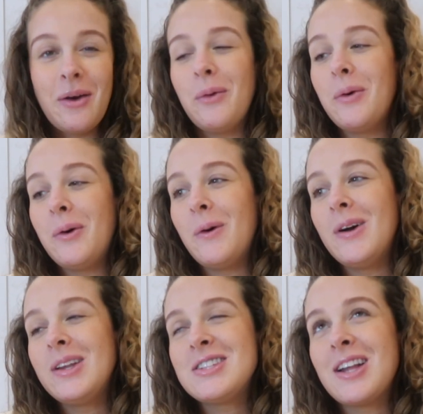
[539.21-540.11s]

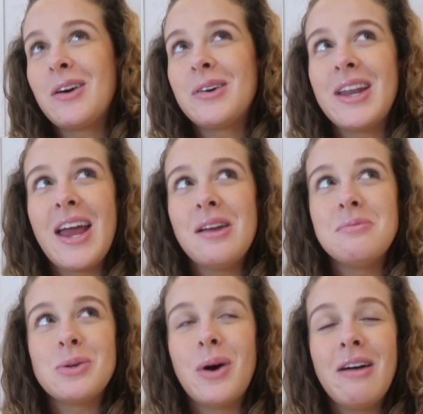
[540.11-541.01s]
or stuck on
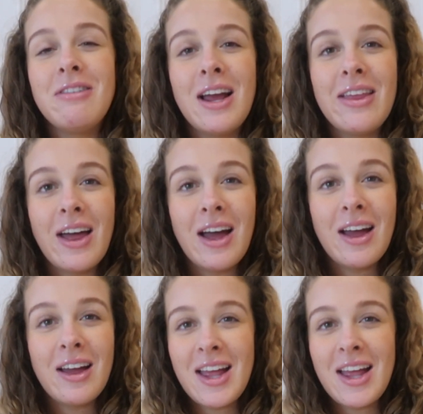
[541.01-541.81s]
names or whatever like that,